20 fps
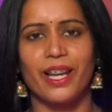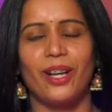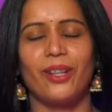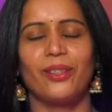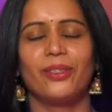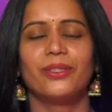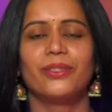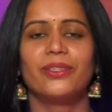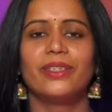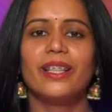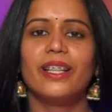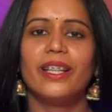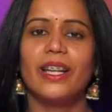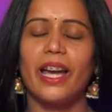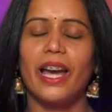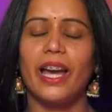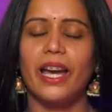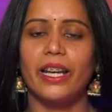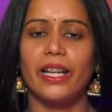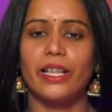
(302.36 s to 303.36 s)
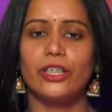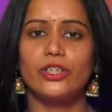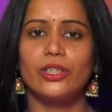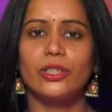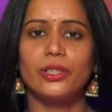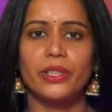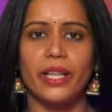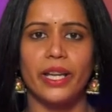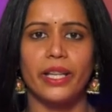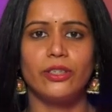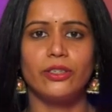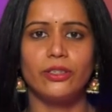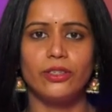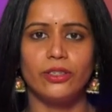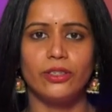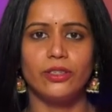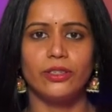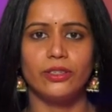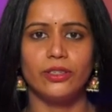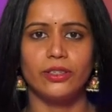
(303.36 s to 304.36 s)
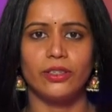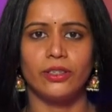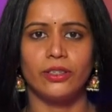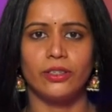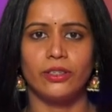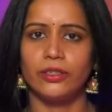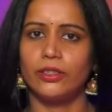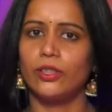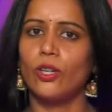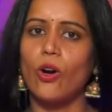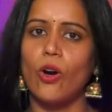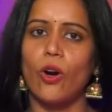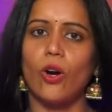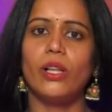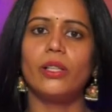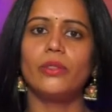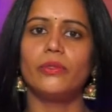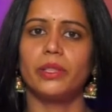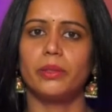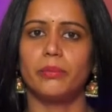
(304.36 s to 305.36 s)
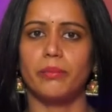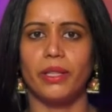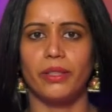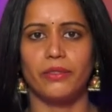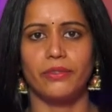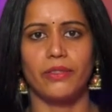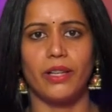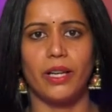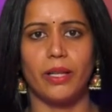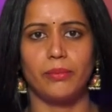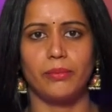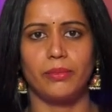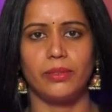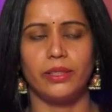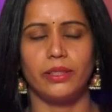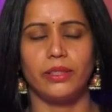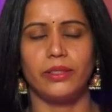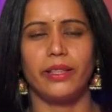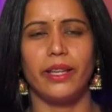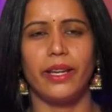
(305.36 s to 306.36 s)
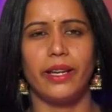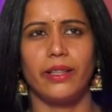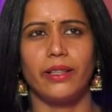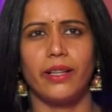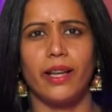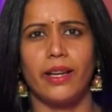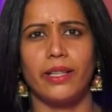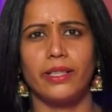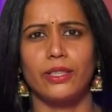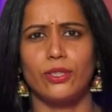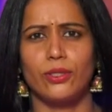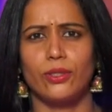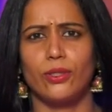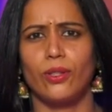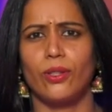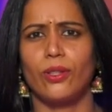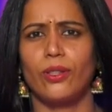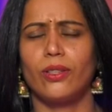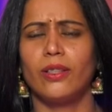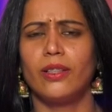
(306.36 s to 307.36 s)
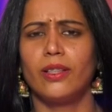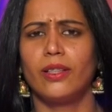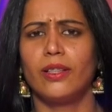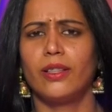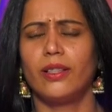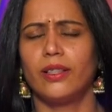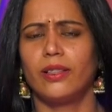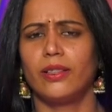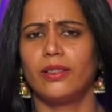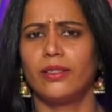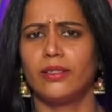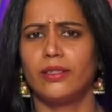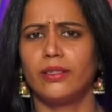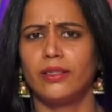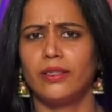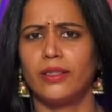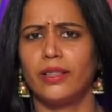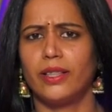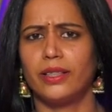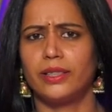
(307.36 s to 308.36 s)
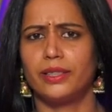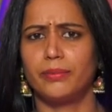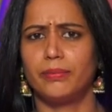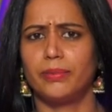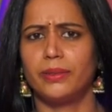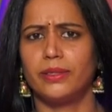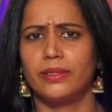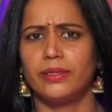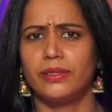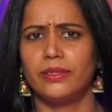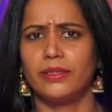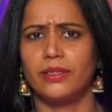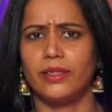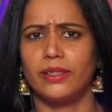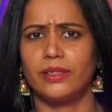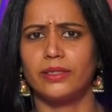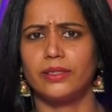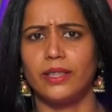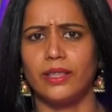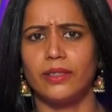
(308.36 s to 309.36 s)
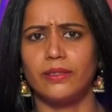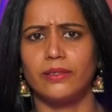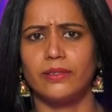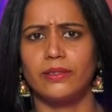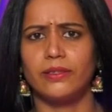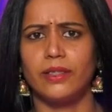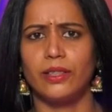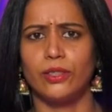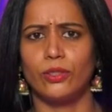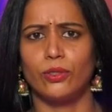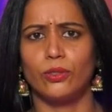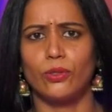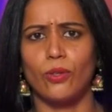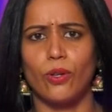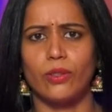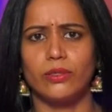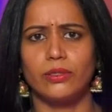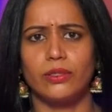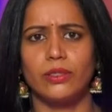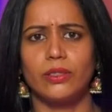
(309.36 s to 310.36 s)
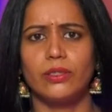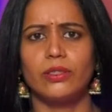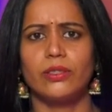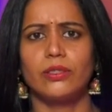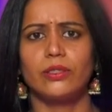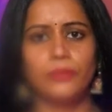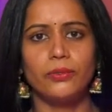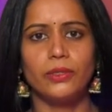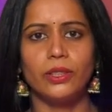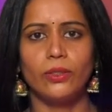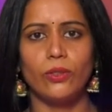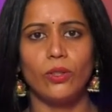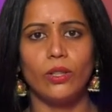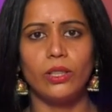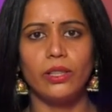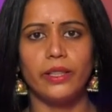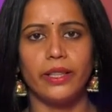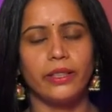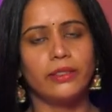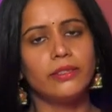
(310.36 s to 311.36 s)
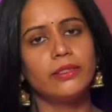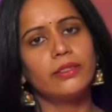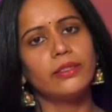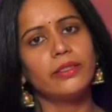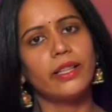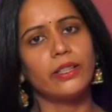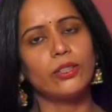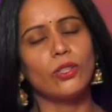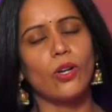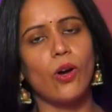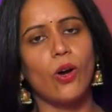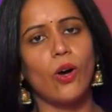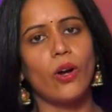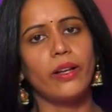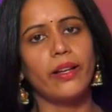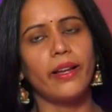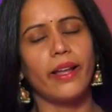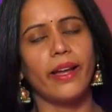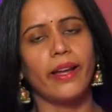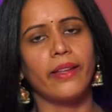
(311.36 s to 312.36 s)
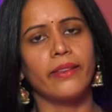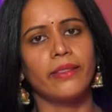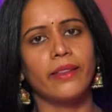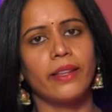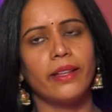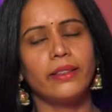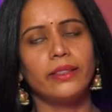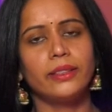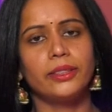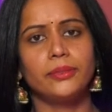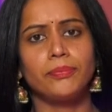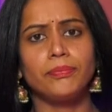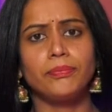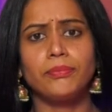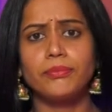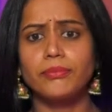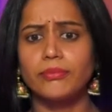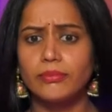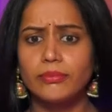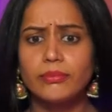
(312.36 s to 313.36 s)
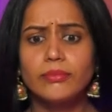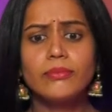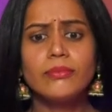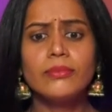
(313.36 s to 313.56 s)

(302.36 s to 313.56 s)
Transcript: gown, and I just entered the hall with my family. There I saw a husband, a son, and a daughter. We all entered that hall, and then